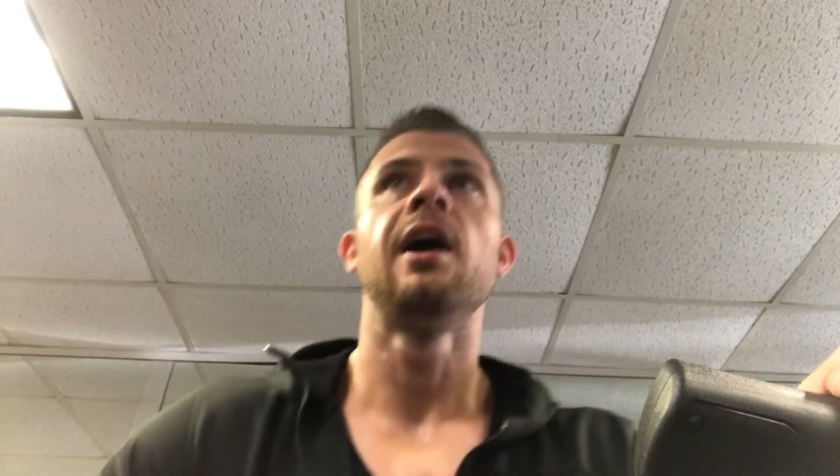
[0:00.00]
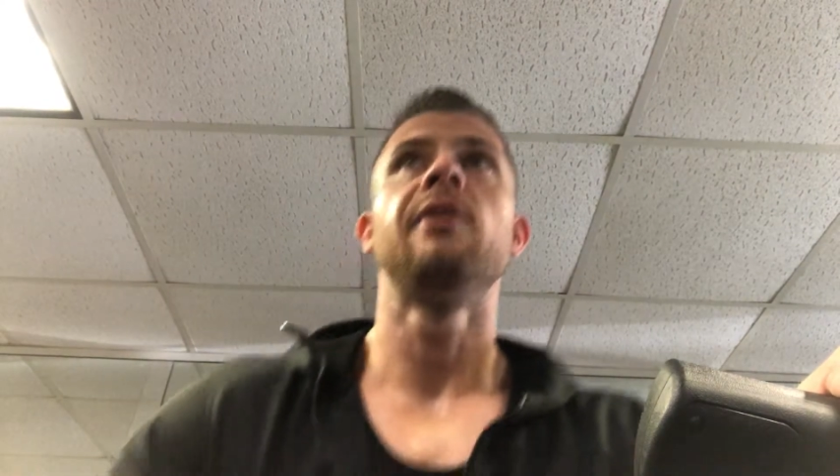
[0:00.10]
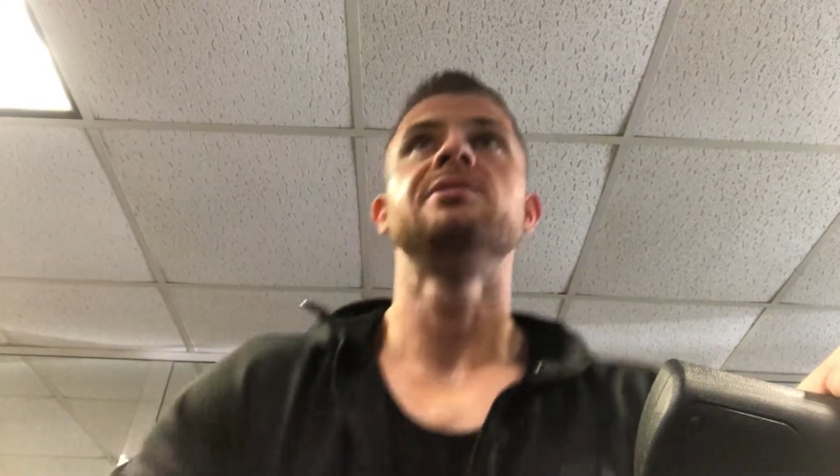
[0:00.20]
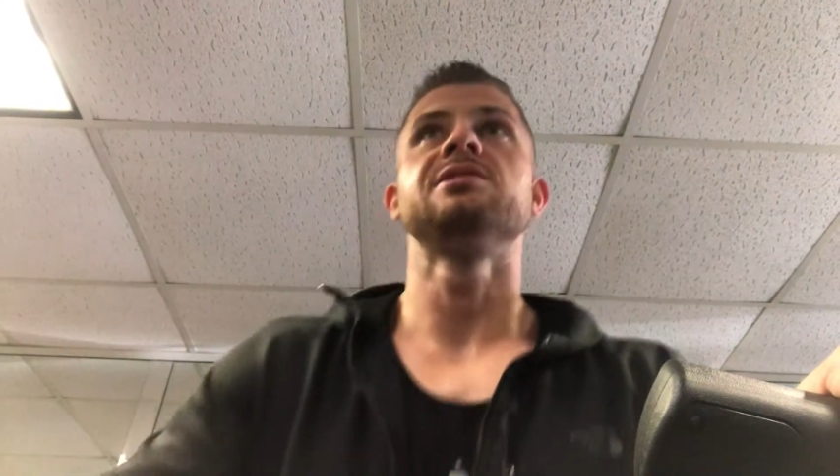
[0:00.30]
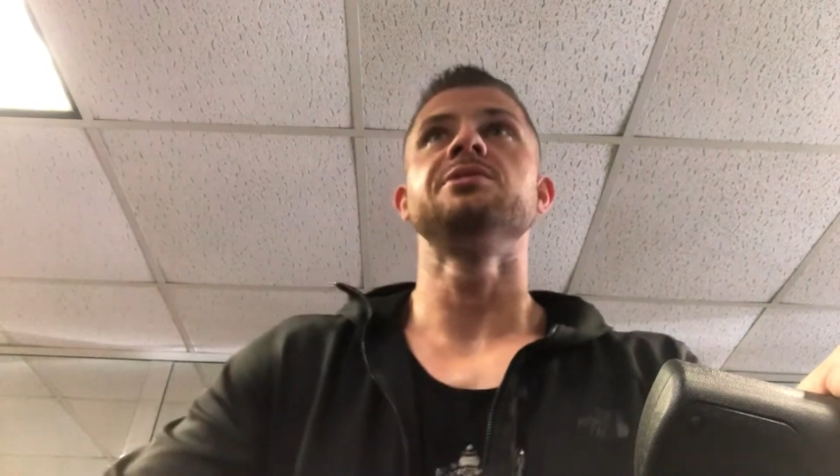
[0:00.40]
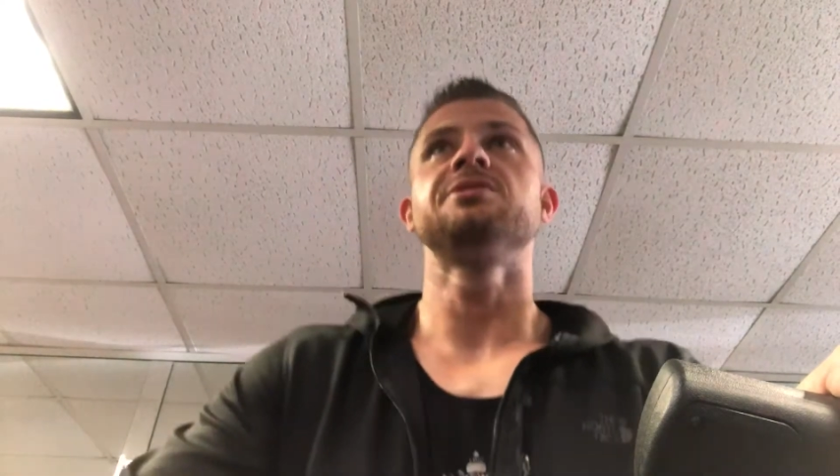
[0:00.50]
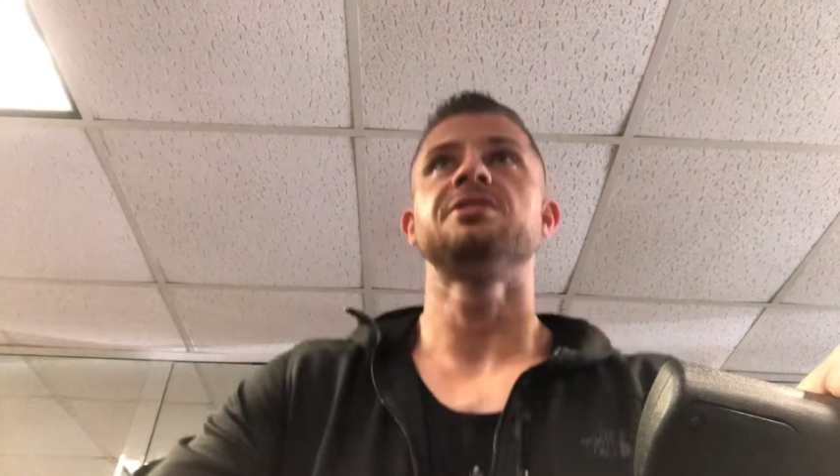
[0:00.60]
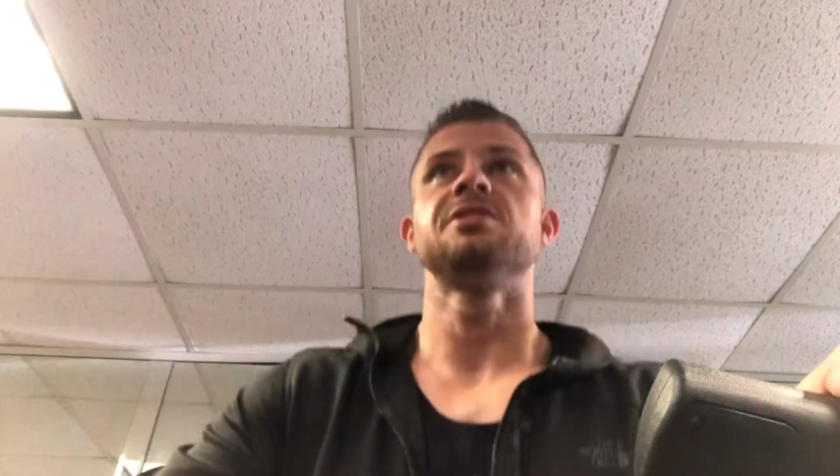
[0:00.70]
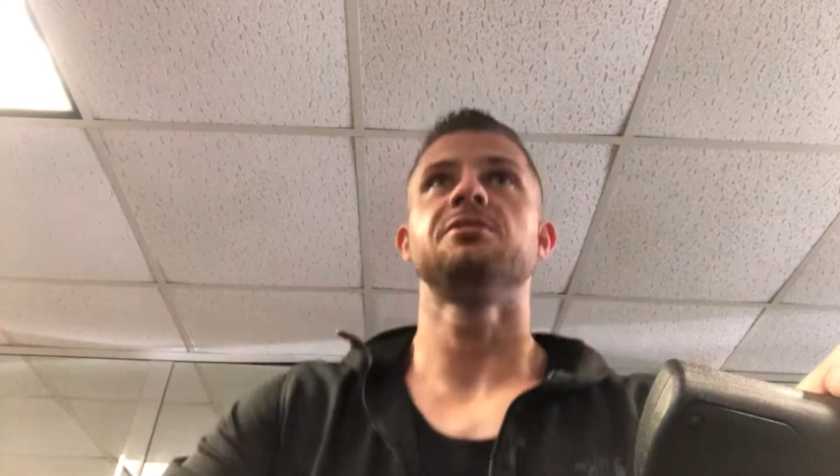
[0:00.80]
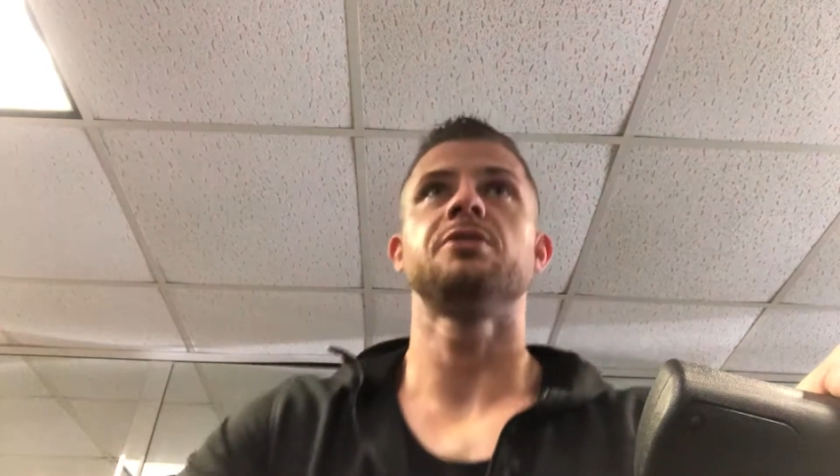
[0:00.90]
I was
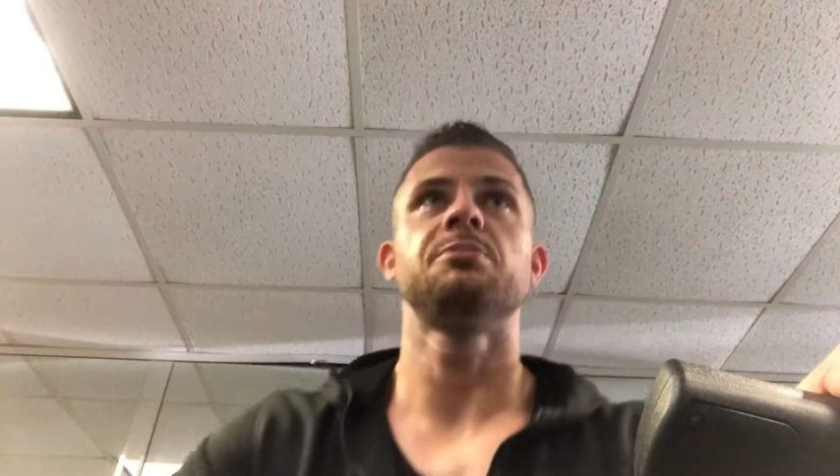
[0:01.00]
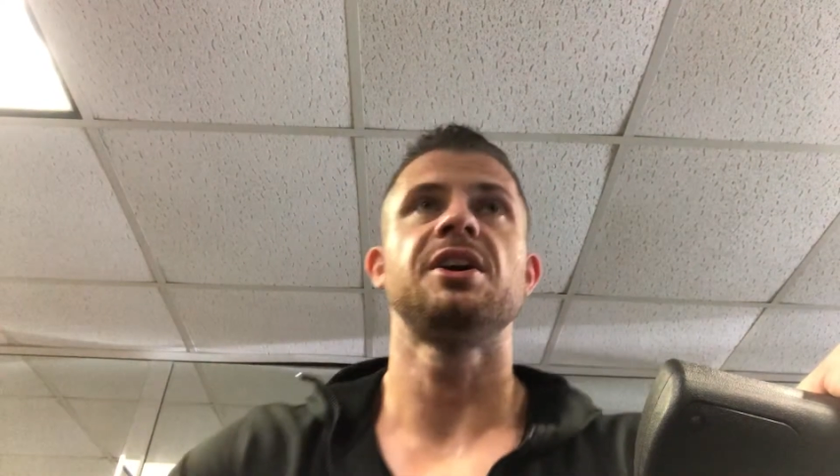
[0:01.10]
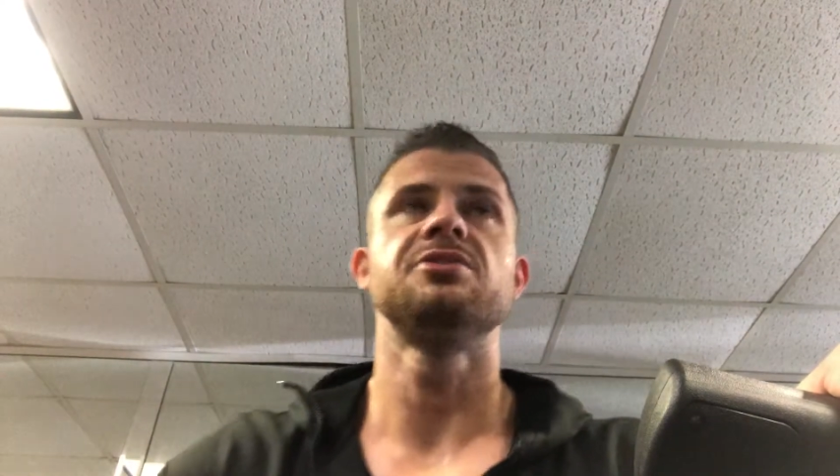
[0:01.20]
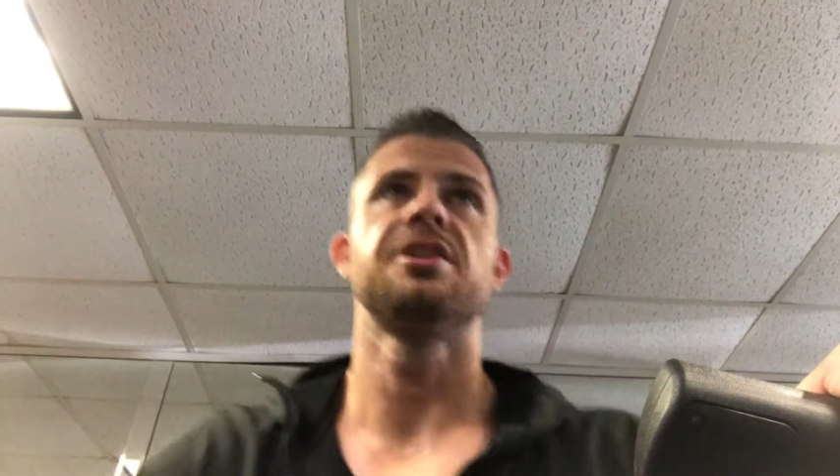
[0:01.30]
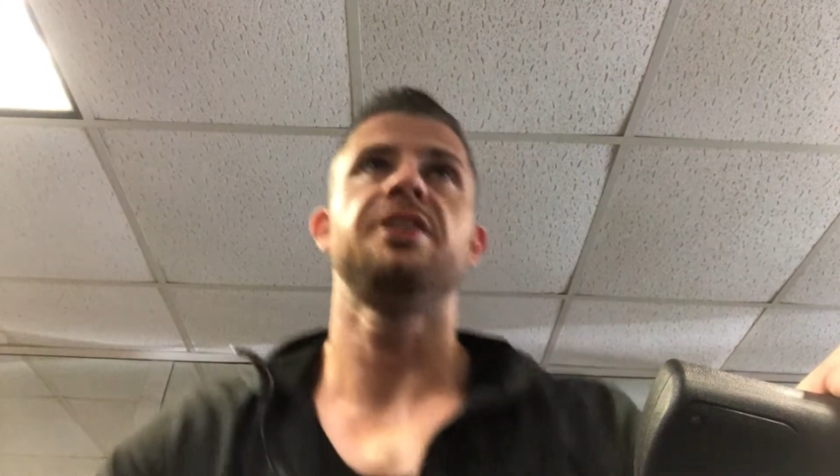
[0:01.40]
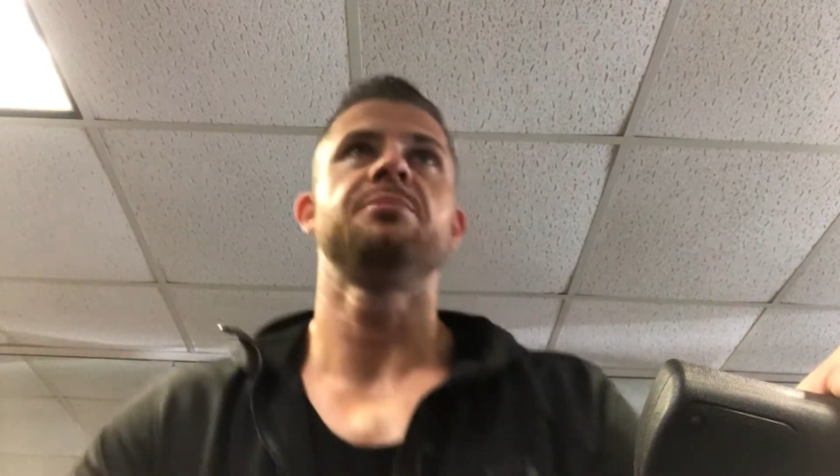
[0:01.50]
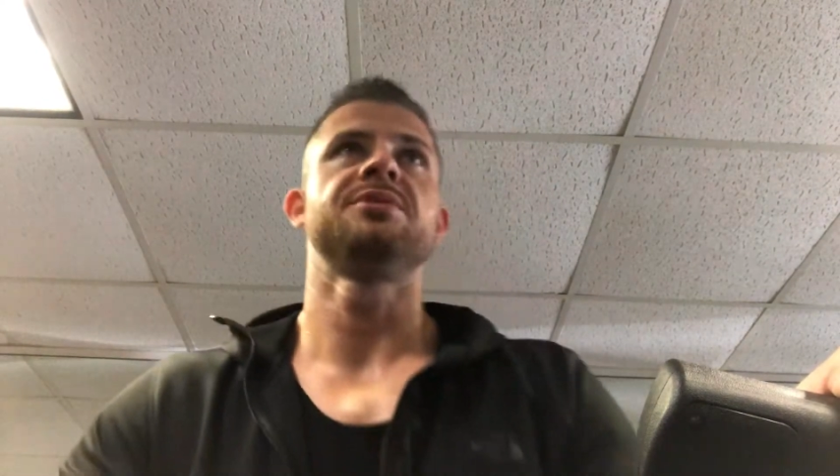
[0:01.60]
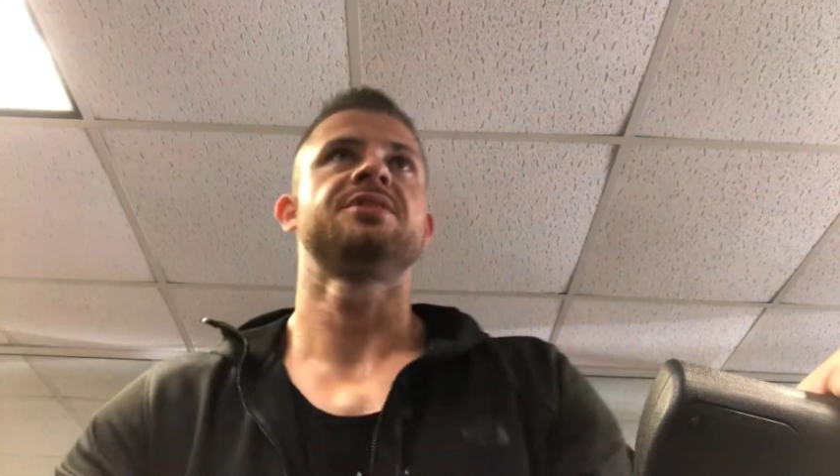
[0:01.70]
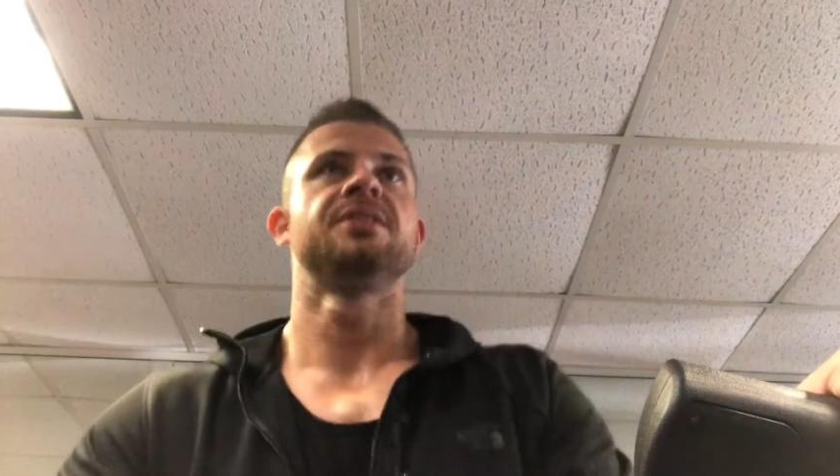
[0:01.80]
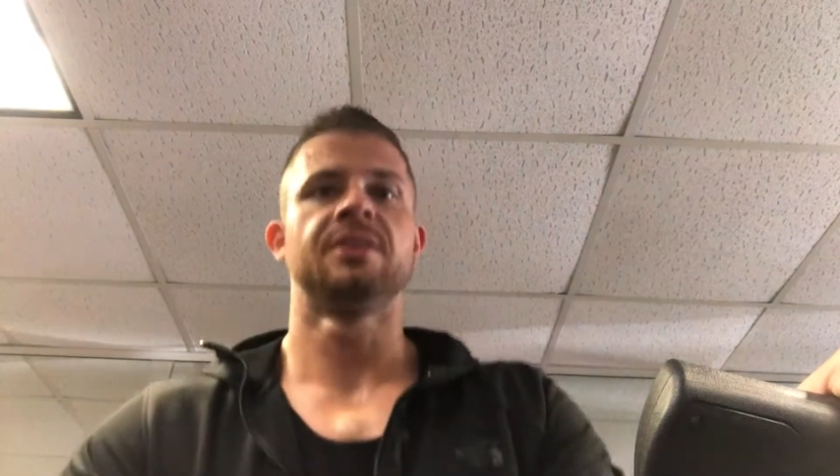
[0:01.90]
lucid in one of my
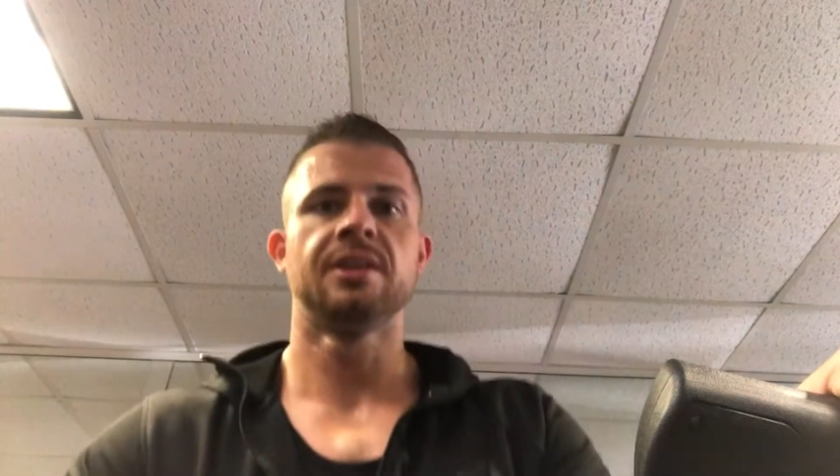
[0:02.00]
dreams,